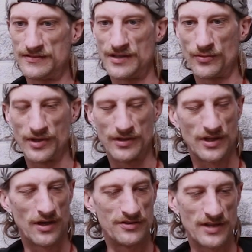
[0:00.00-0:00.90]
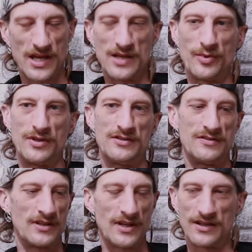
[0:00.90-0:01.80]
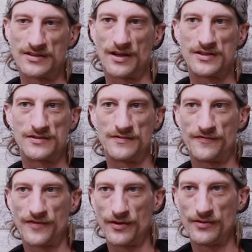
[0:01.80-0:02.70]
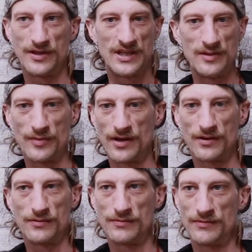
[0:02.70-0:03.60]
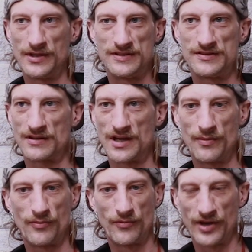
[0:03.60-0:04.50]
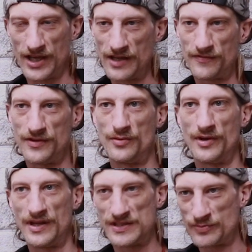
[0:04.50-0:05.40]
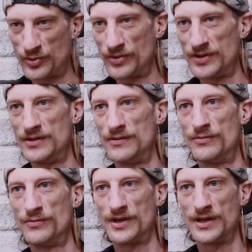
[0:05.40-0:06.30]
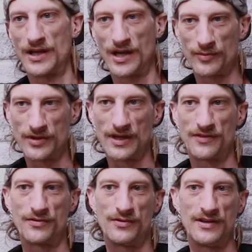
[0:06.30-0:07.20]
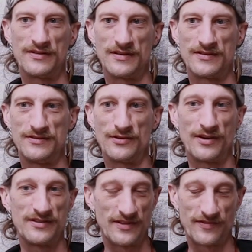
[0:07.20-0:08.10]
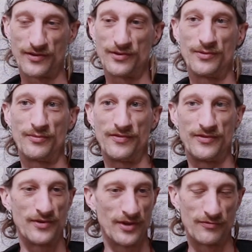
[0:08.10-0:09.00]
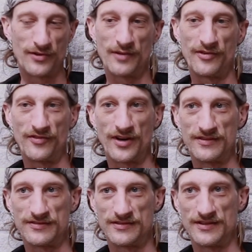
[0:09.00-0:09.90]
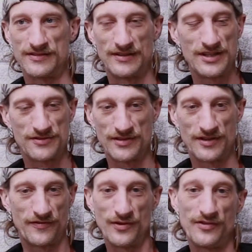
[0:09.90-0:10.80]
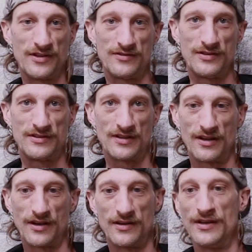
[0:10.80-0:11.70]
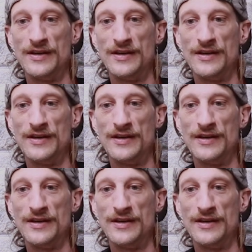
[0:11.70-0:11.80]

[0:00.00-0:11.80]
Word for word: You know, we'd encourage anybody just to get in touch, phone, email, Instagram. We're here for you. We're here to support you. We're going to help you get through this. It's not difficult if you've got the right advice. It's literally a few things you need to learn.